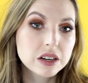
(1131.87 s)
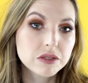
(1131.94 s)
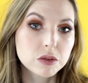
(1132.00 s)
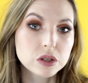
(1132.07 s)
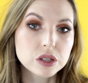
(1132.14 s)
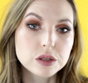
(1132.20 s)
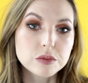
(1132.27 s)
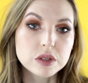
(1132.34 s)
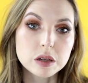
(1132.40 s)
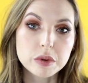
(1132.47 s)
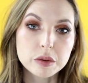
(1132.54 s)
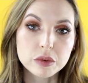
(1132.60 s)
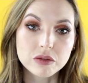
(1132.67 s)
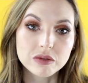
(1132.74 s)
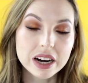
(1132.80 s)
If you want something a
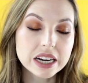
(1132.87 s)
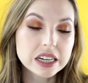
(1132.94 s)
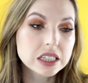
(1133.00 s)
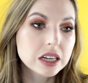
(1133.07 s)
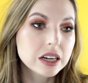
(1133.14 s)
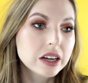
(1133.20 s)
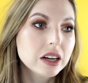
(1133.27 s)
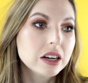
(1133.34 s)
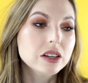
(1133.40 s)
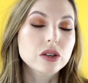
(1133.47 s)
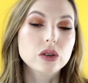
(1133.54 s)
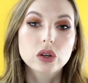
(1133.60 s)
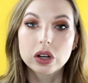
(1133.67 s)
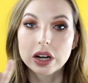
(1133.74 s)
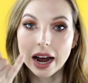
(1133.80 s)
bit more radiant,
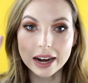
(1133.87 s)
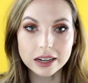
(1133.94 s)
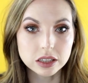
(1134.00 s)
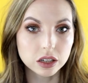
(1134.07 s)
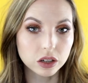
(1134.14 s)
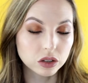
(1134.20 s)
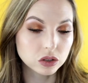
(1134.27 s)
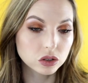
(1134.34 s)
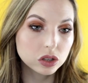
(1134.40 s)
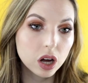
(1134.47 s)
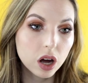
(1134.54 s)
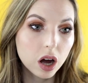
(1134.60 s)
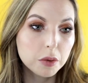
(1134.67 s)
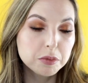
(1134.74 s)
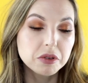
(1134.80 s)
you can add it on
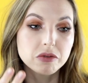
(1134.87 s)
top.